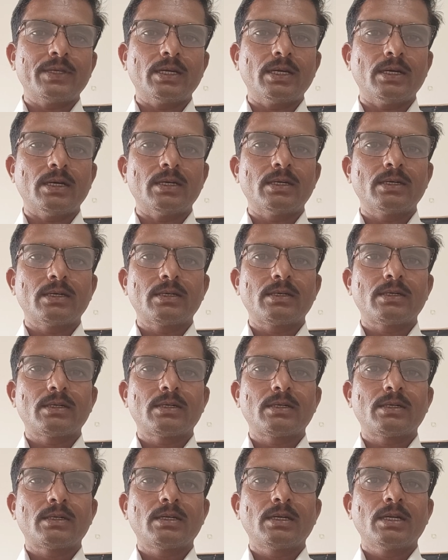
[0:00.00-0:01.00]
year,
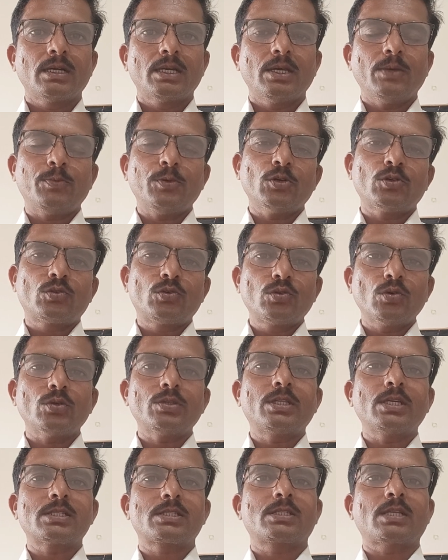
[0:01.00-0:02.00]
if you do
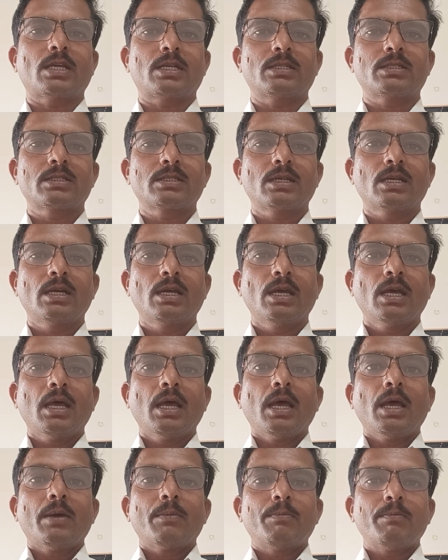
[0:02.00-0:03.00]
this thing,
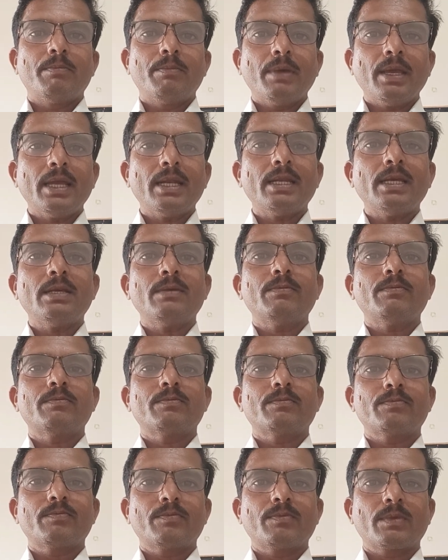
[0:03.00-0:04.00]
many
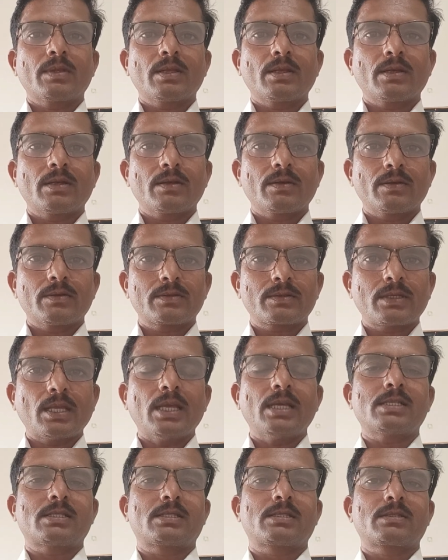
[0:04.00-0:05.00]

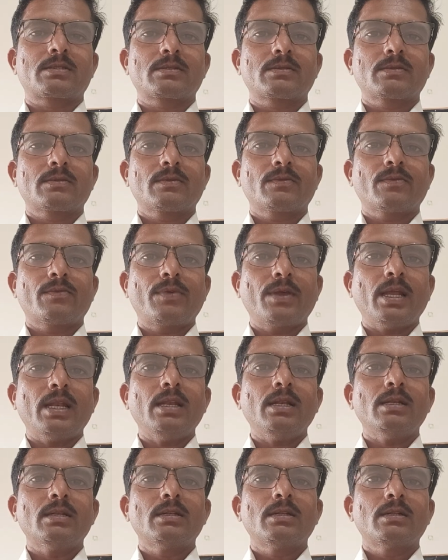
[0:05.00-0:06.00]
things
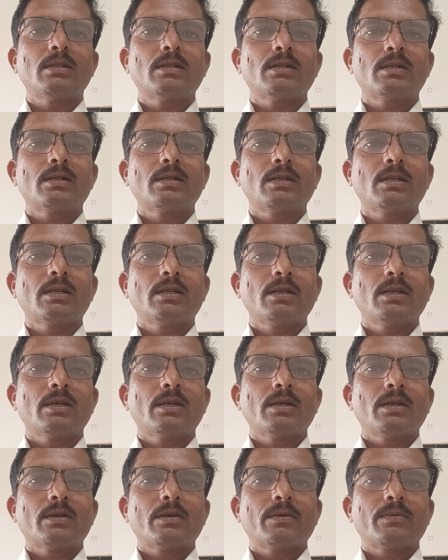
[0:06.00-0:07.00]
will
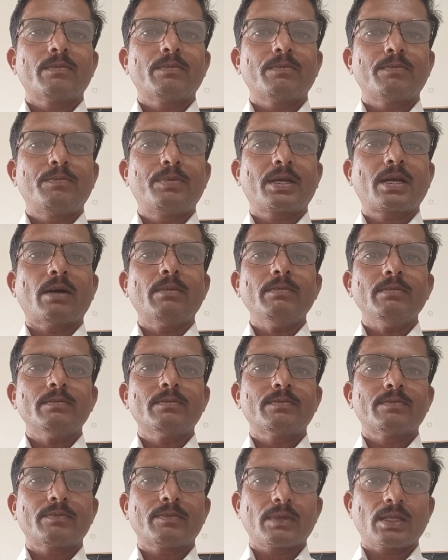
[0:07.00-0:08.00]

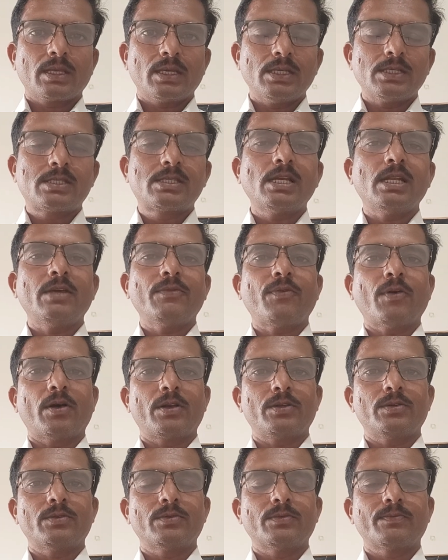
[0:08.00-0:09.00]
become easily for
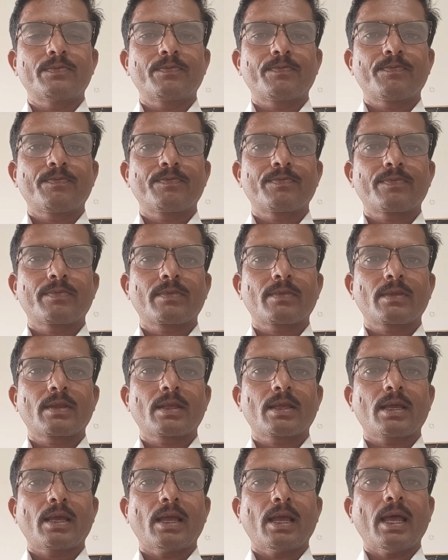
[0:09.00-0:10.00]
you
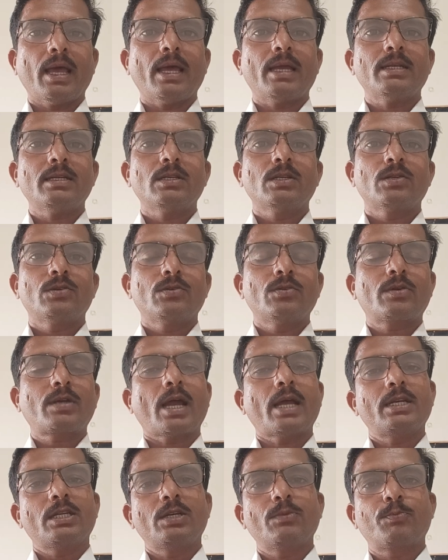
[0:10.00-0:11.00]
and you
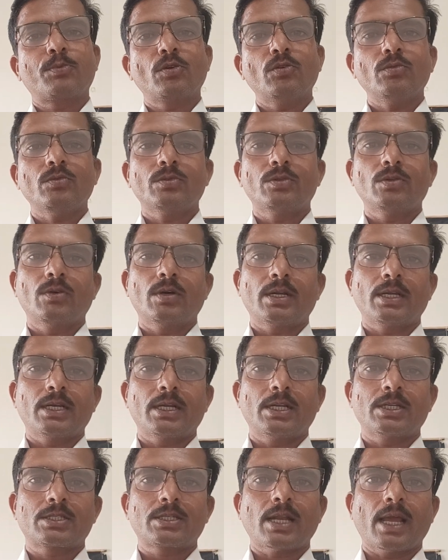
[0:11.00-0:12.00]
can improve your
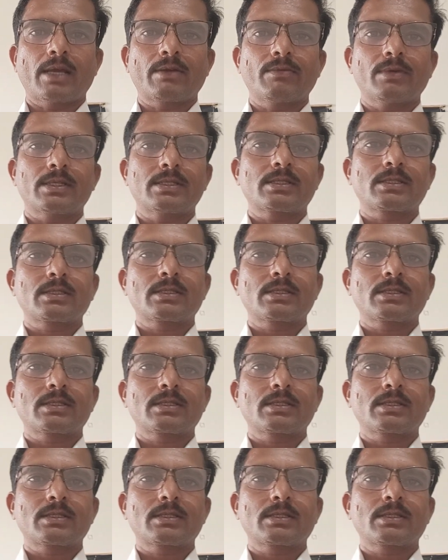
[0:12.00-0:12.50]
English language.